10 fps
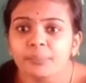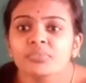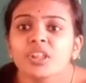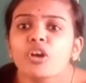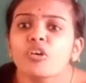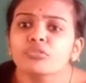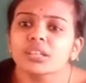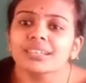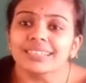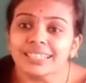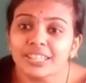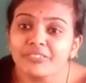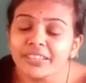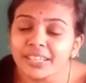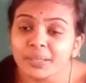of the
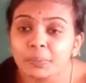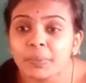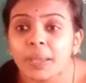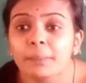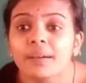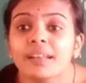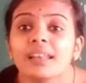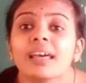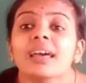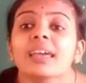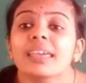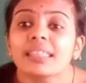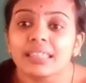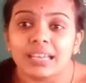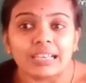dividend payable in
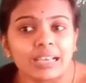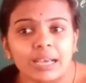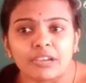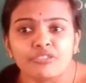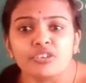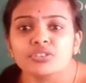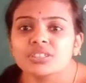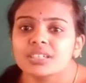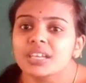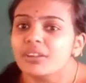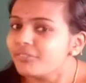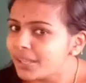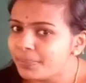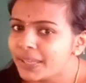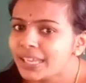the future will
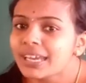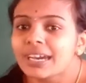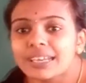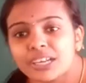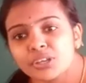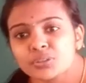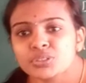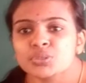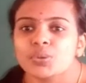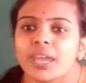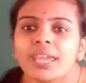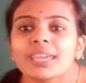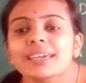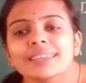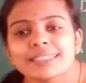be reduced to a
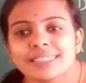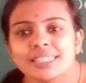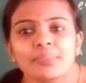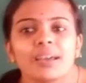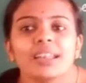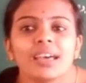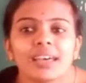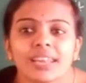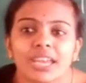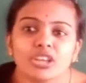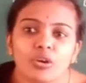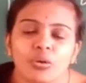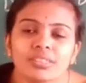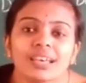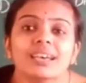reasonable rate on
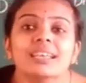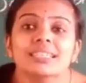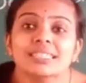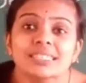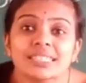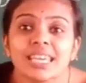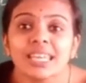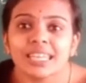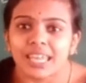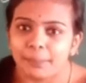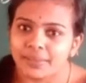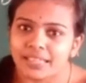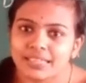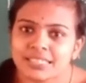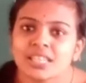the share
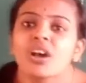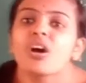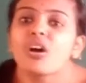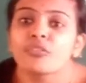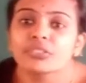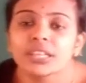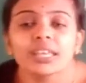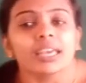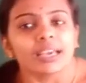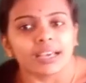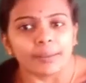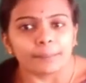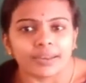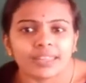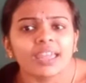capitals of the company.
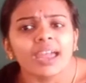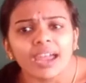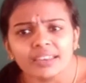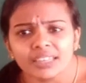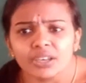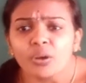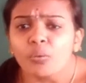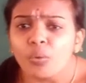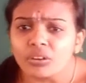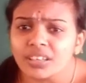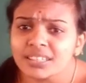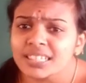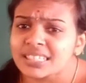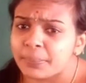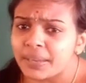And what are the
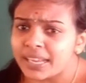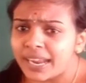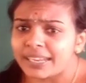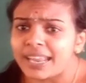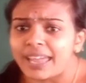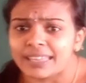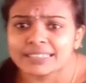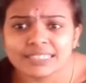SEBI guidelines